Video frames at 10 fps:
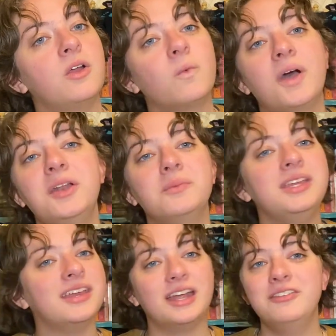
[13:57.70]
why don't we
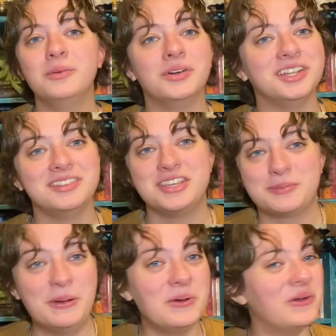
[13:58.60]
get everyone in
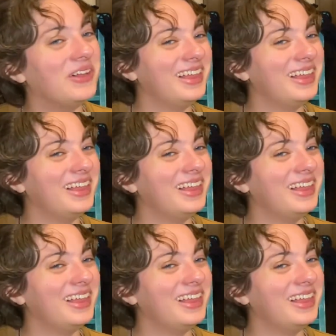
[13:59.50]
this pool?